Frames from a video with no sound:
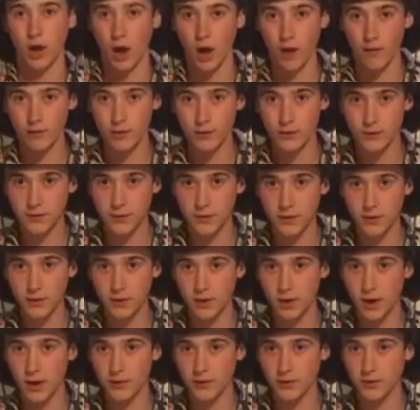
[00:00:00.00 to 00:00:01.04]
Obviously,
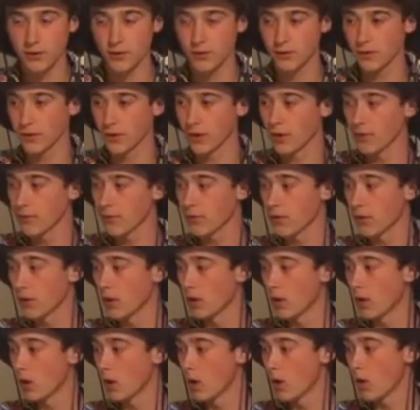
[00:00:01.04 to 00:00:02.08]
you're asking yourself,
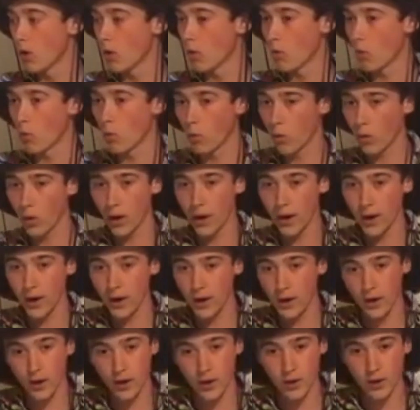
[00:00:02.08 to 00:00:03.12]

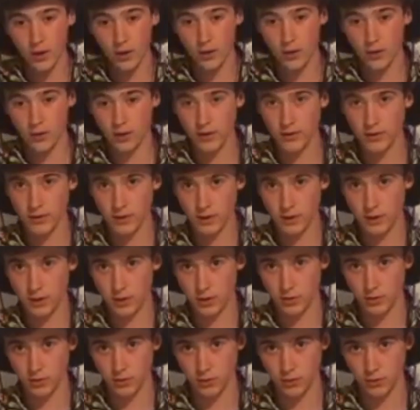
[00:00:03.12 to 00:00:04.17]
where is it
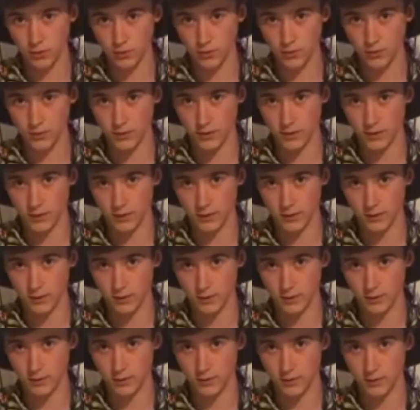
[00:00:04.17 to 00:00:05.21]
used?
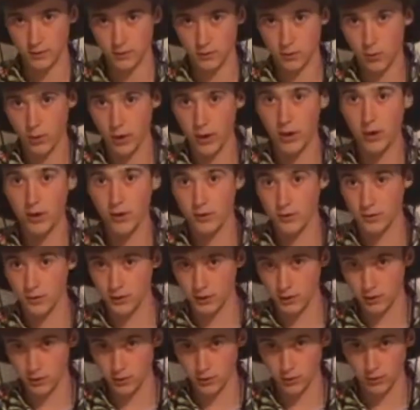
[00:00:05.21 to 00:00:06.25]
Where is
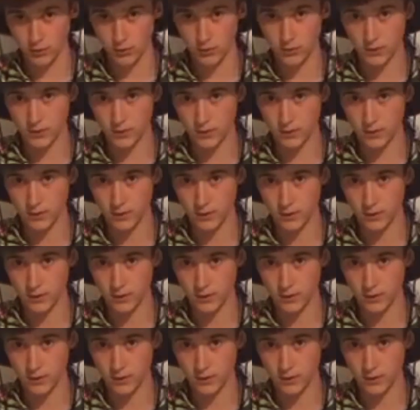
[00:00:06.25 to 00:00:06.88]
it used?